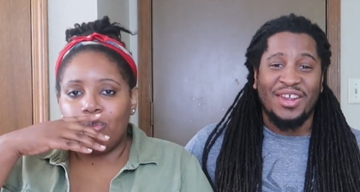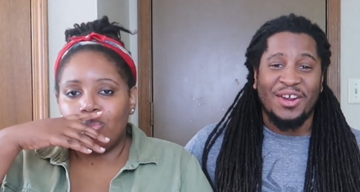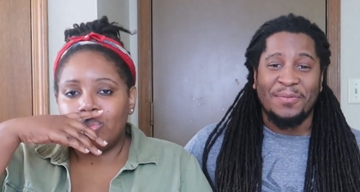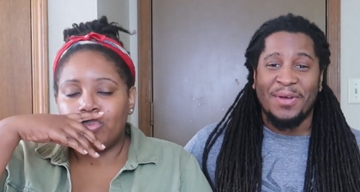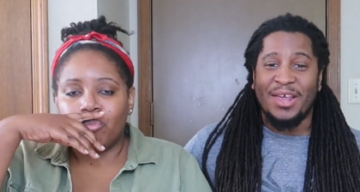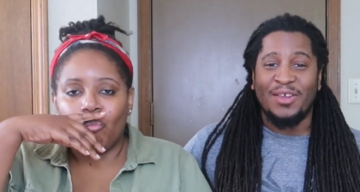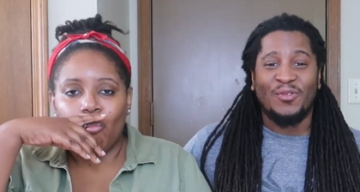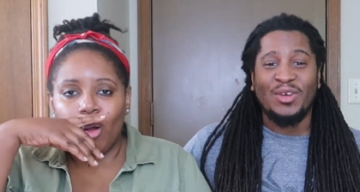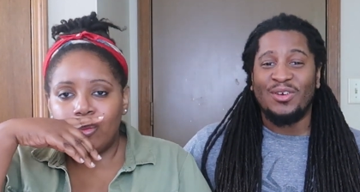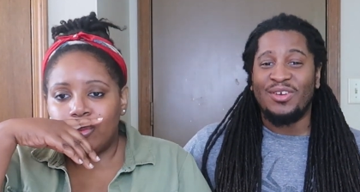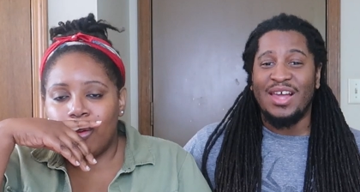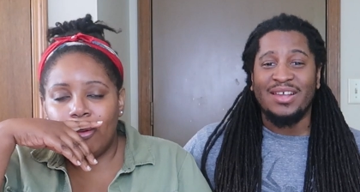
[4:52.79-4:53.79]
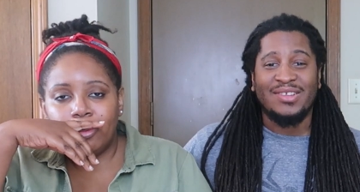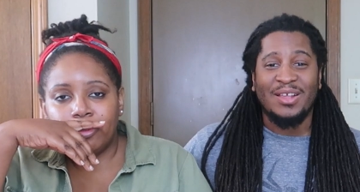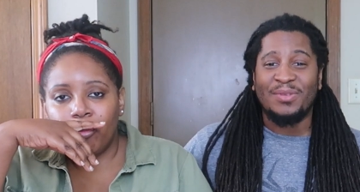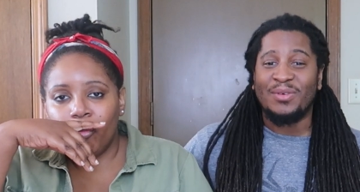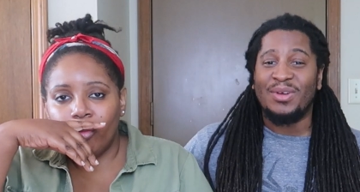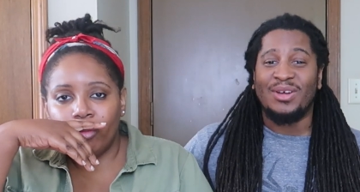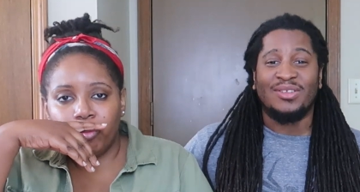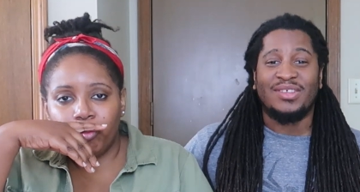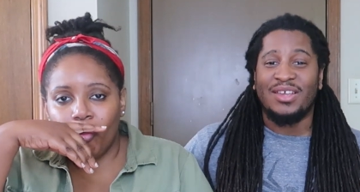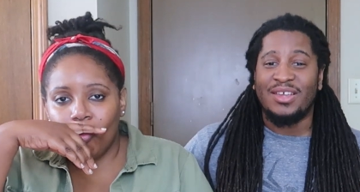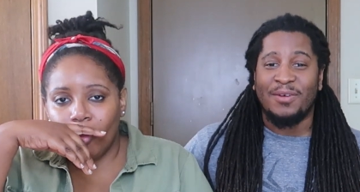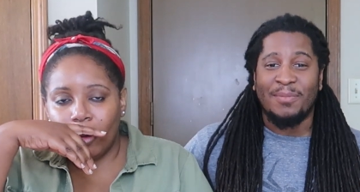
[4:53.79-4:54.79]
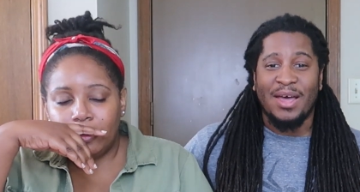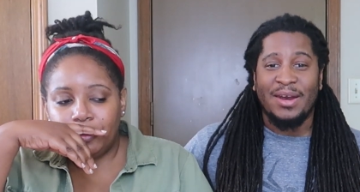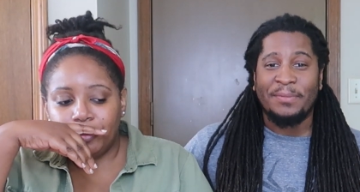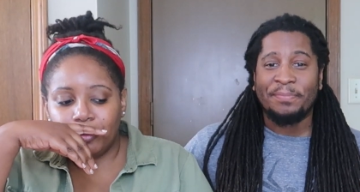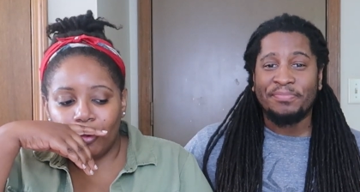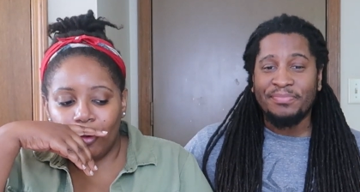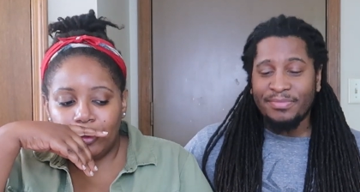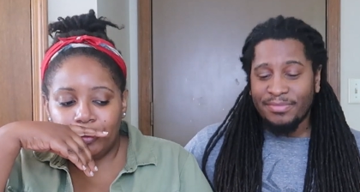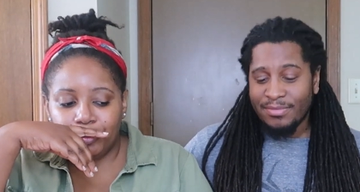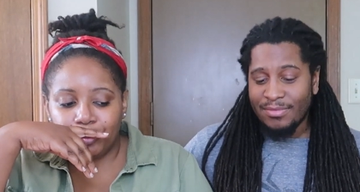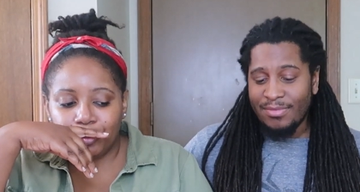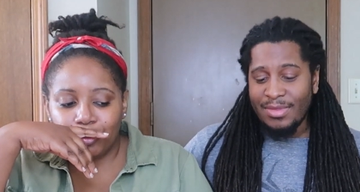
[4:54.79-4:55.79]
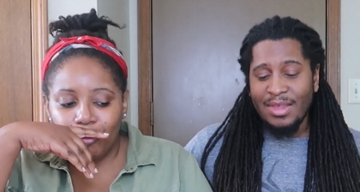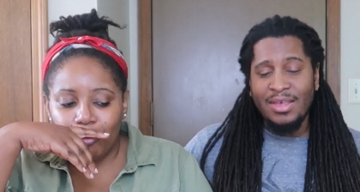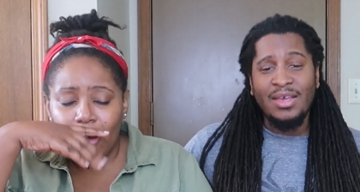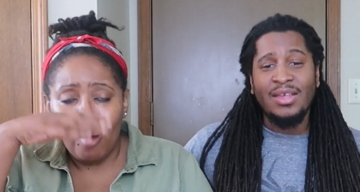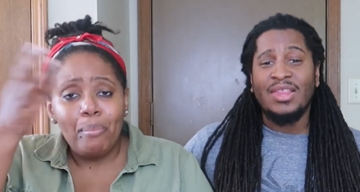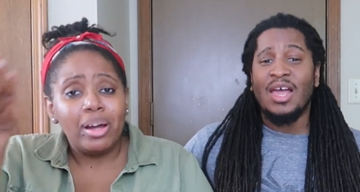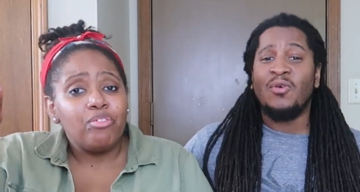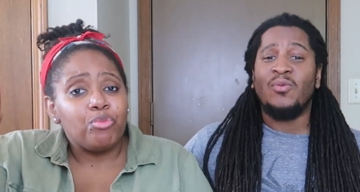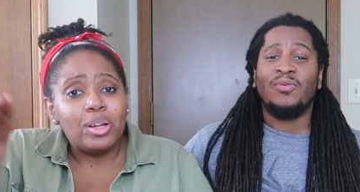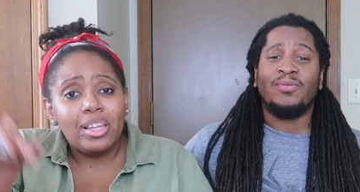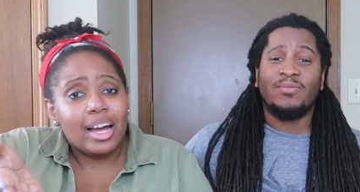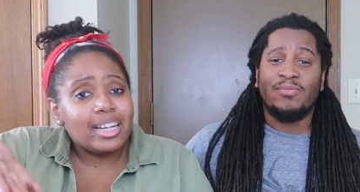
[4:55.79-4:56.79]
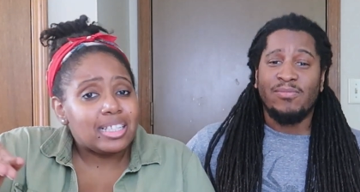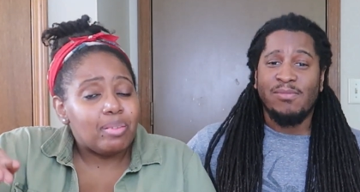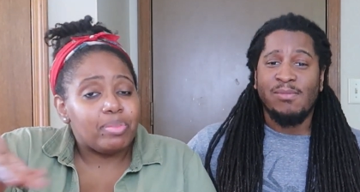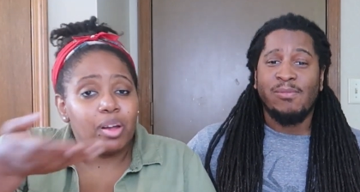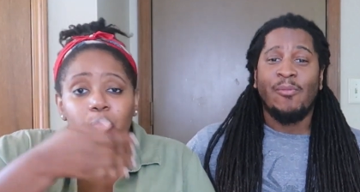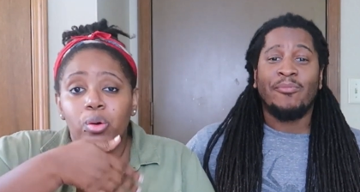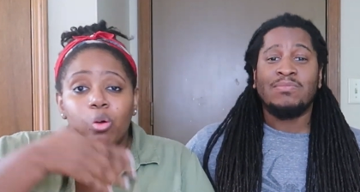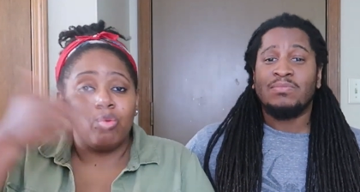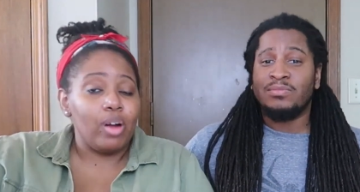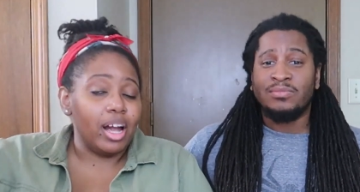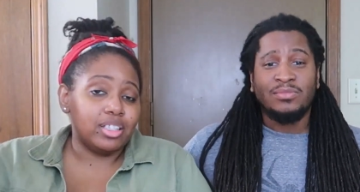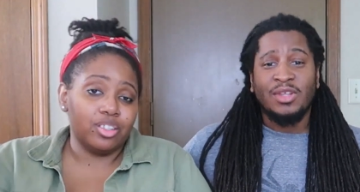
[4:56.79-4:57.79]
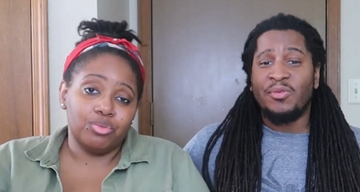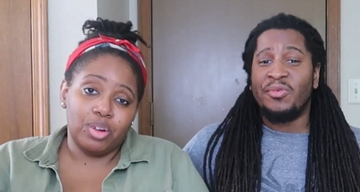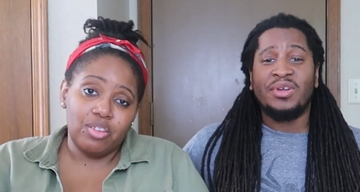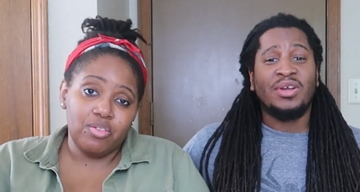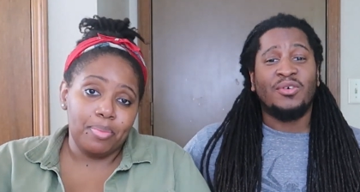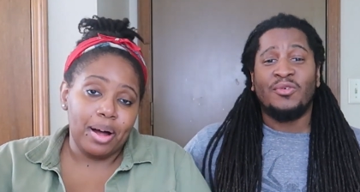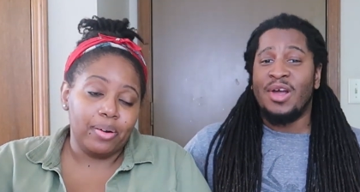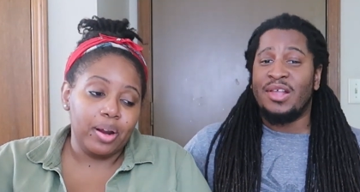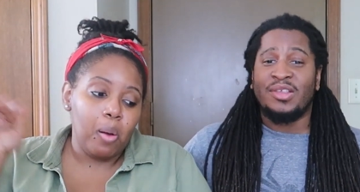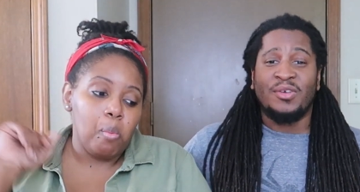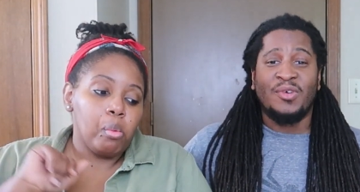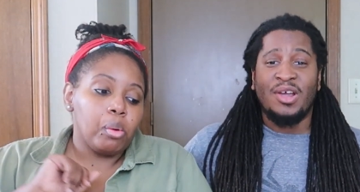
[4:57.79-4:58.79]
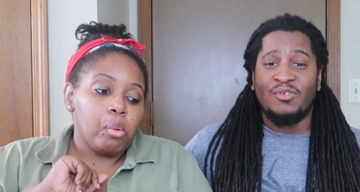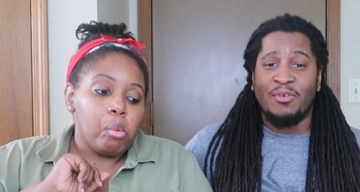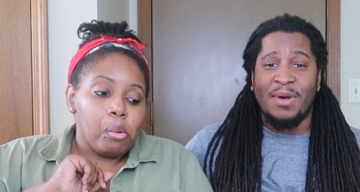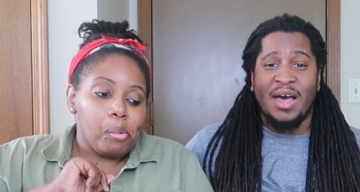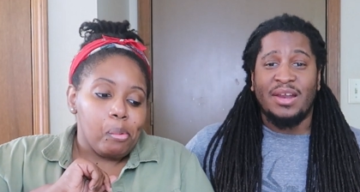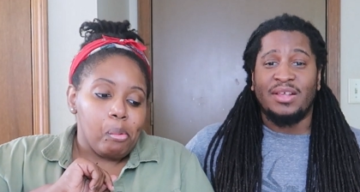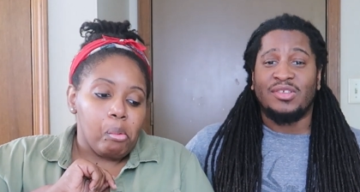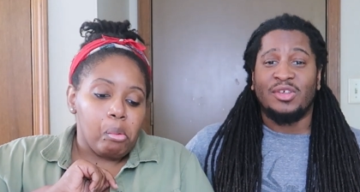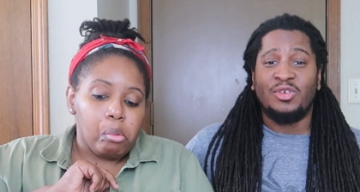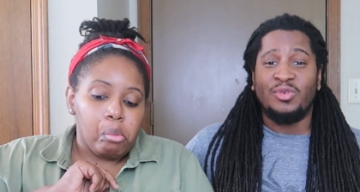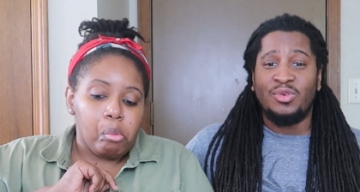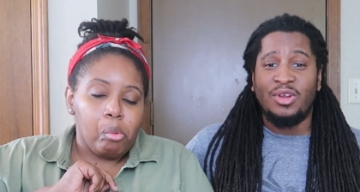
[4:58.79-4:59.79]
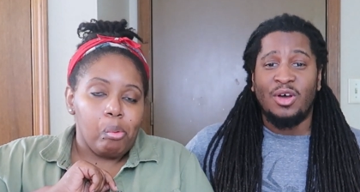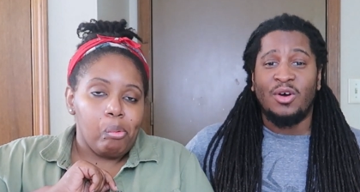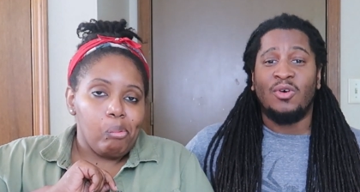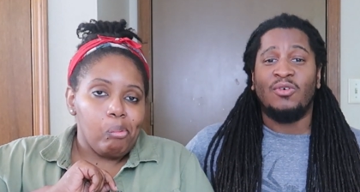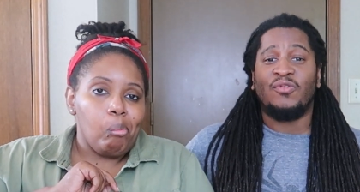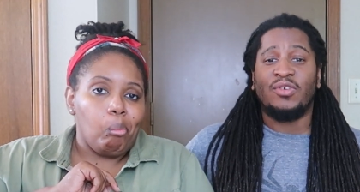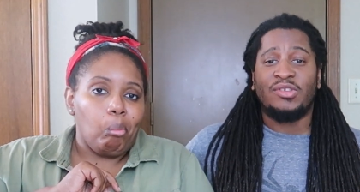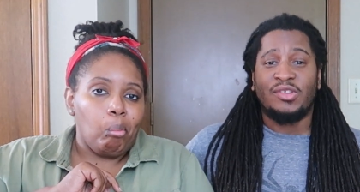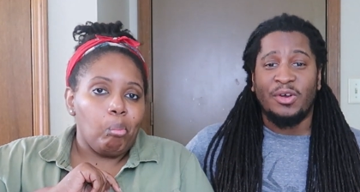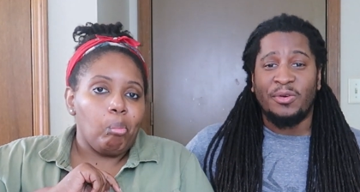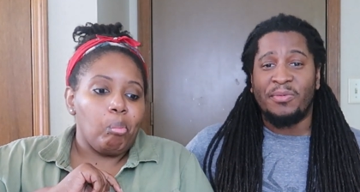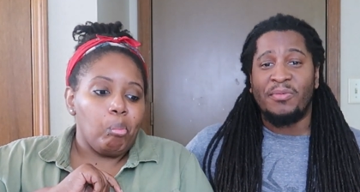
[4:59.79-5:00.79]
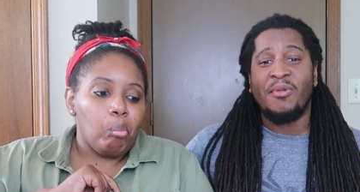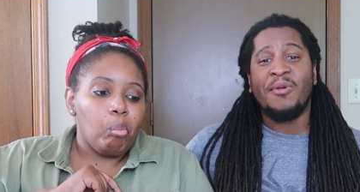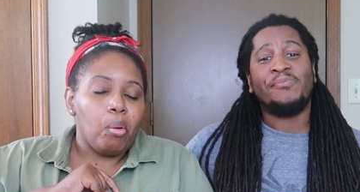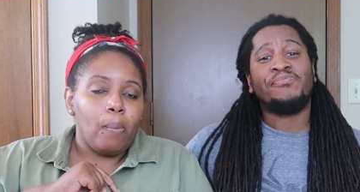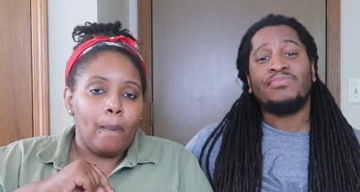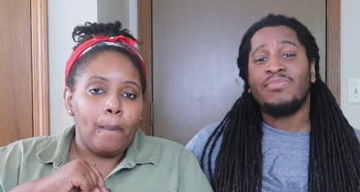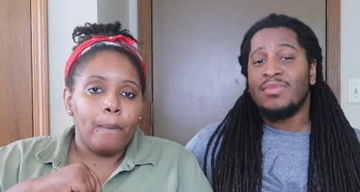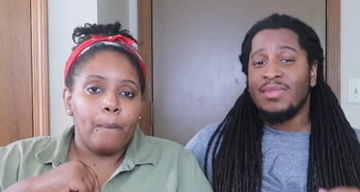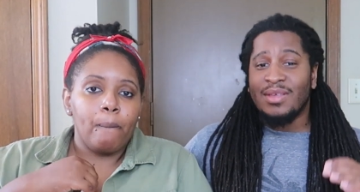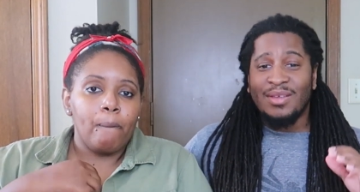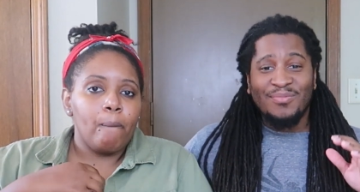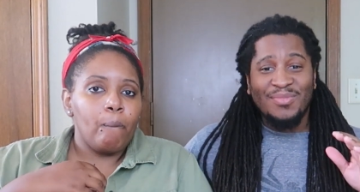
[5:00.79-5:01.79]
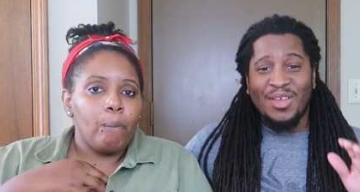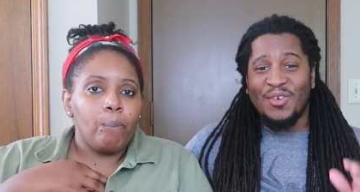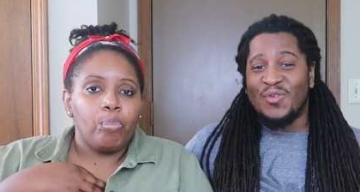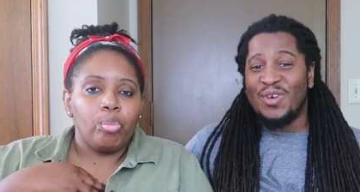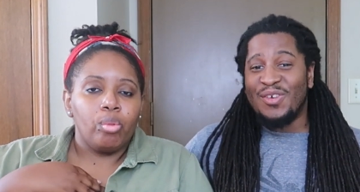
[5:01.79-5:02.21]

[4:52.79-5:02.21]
Speaker 1: here, man. If we don't like something, we're going to tell you about it.
Speaker 2: But if we like something, we'll rant and
Speaker 1: rave about it. We're going to rant and rave about it. So you know for certain, if